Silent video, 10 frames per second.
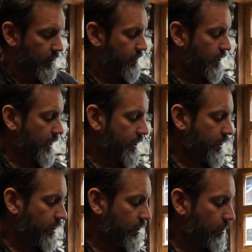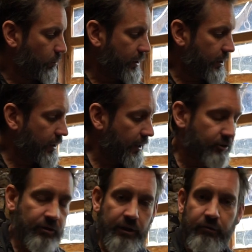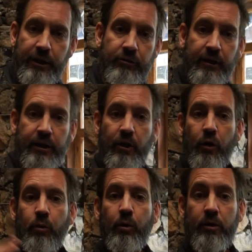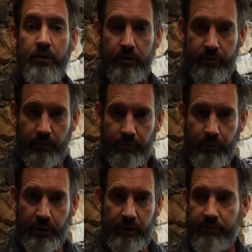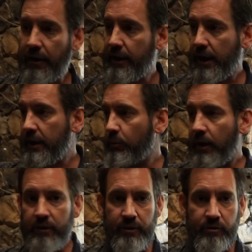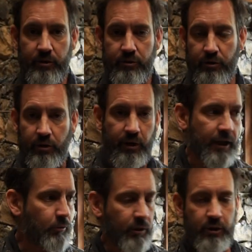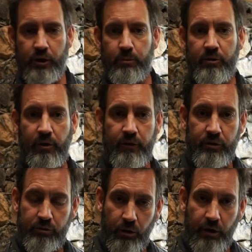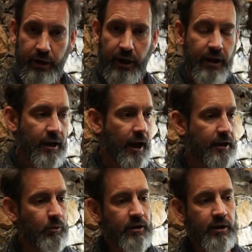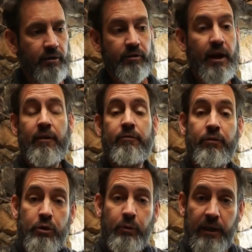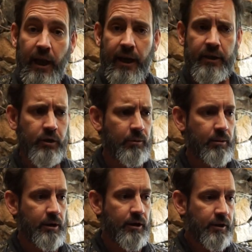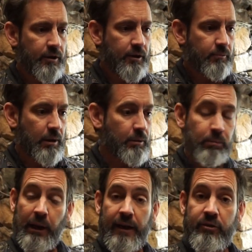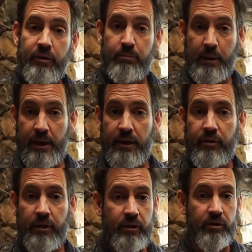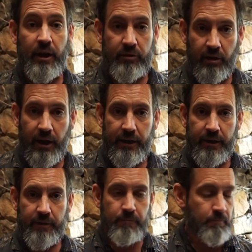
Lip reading: then we can actually regreen the whole world. We can find anywhere that's just dirt, anywhere that humans have destroyed, anywhere that doesn't have food we like, or maybe plants that bees and insects like,